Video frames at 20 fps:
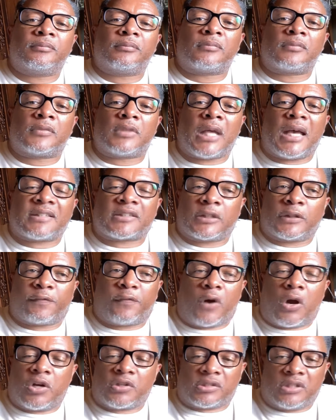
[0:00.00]
That's as
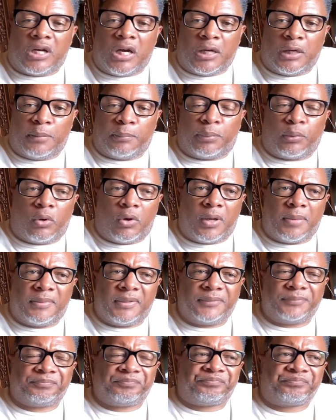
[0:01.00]
far as the
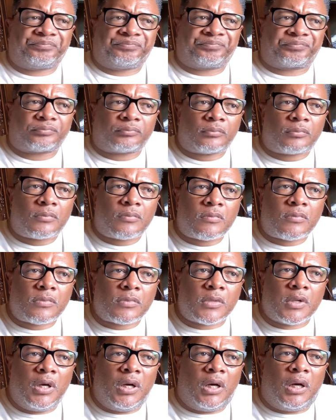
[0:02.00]
unemployment.
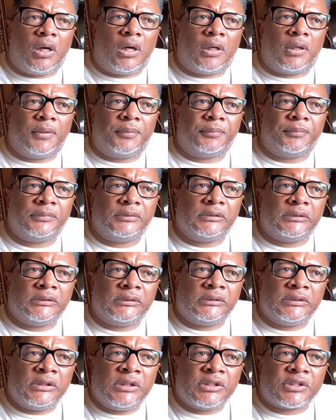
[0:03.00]
Uh,
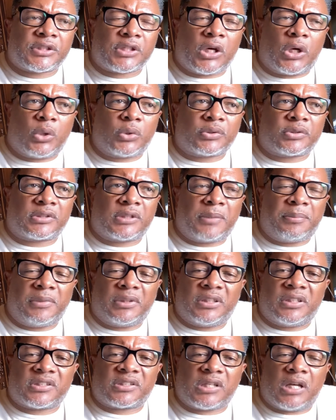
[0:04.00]
so
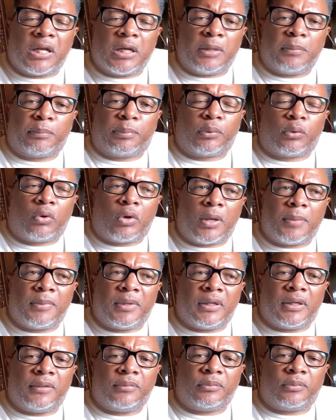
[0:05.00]
stimulus,
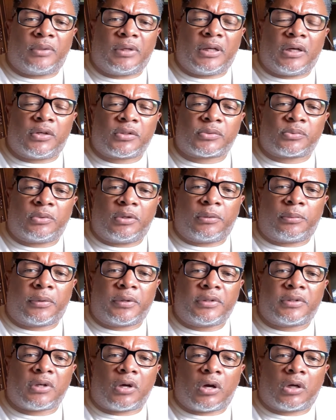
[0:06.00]
unemployment. What else? What we're
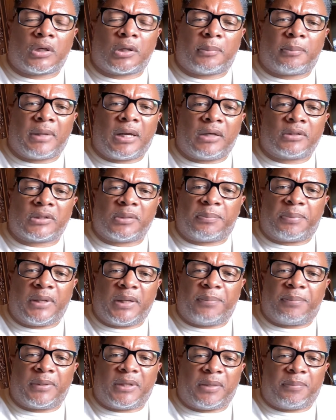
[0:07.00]
talking about? The
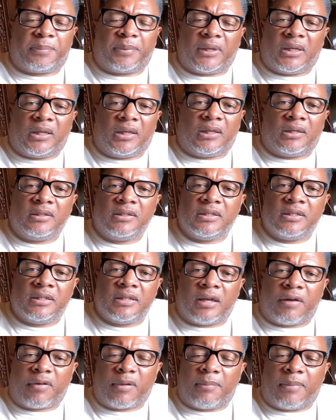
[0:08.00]
PPP.
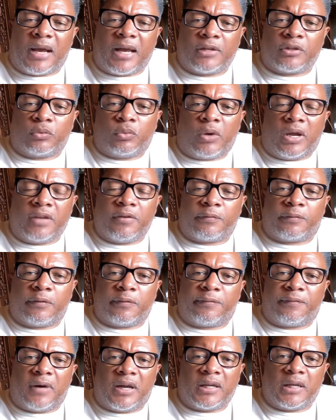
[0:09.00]
Everybody's waiting for
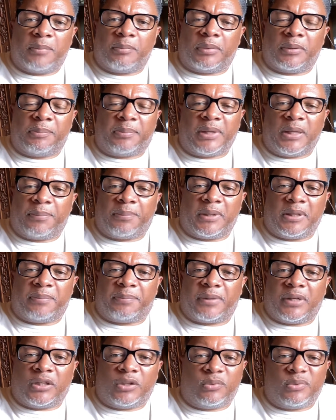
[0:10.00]
funding, but
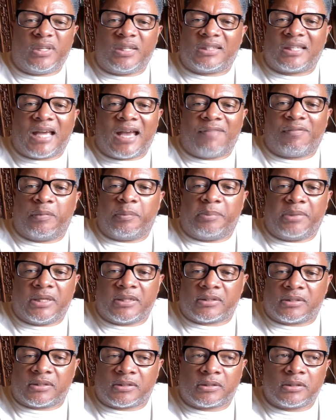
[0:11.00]
PPP, you need to have a
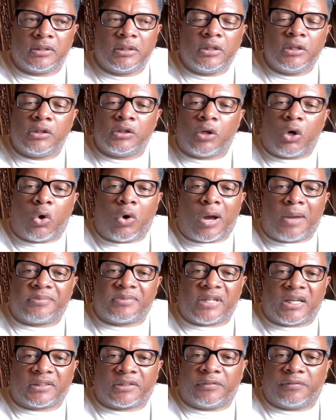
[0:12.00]
business. The whole
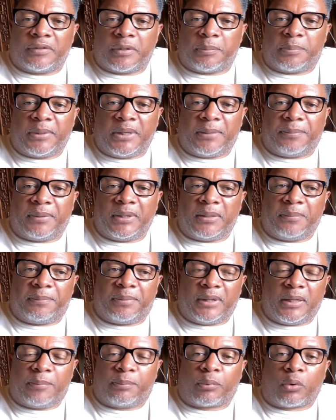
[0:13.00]
objective of the
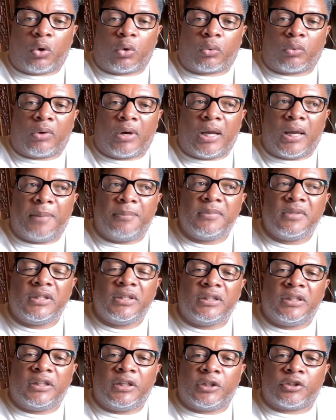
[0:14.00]
PPP program
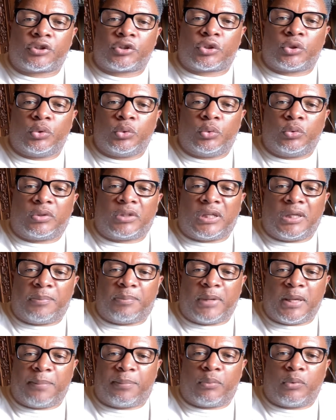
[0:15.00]
is to keep
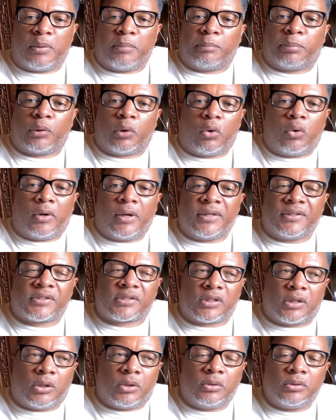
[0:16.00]
people employed.
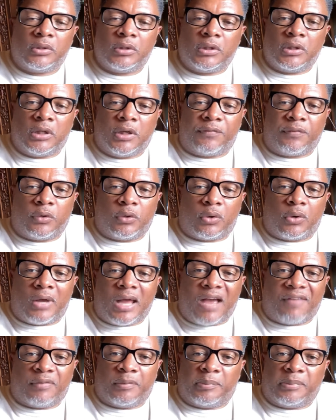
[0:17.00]
So if you don't
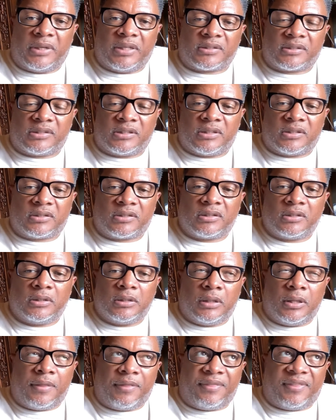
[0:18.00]
have a business,
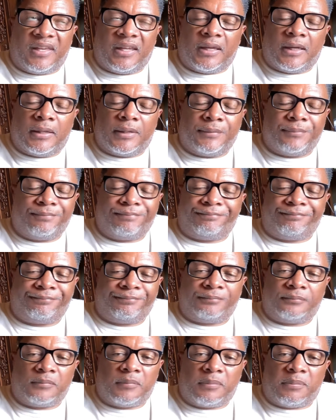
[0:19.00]
then
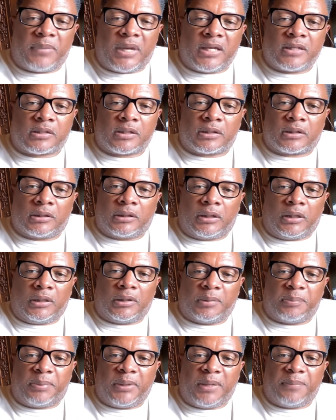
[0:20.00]
basically
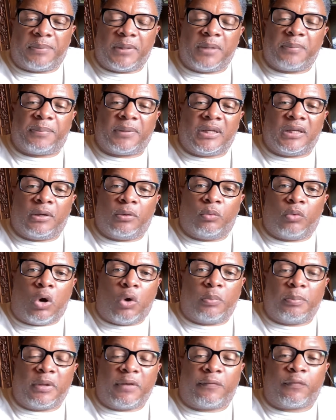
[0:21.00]
the PPP
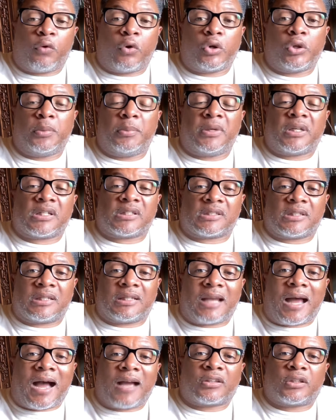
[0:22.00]
won't be for you because the
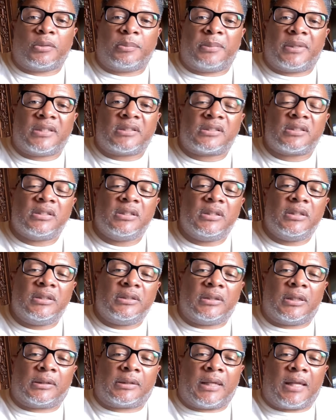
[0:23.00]
documents
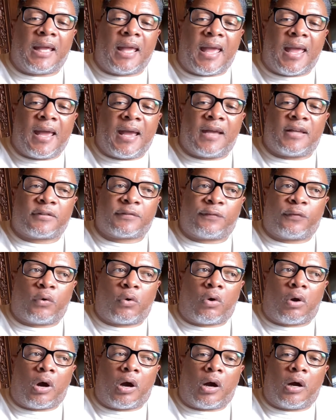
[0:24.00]
that they ask
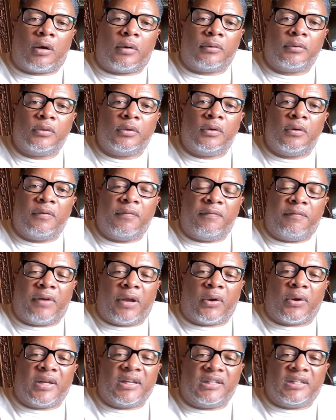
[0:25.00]
for are
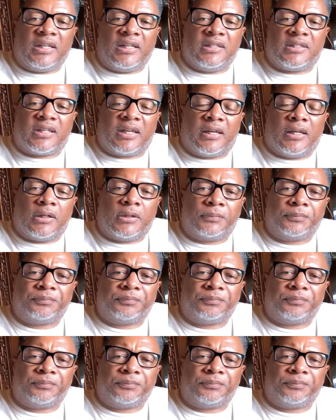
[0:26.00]
very detailed.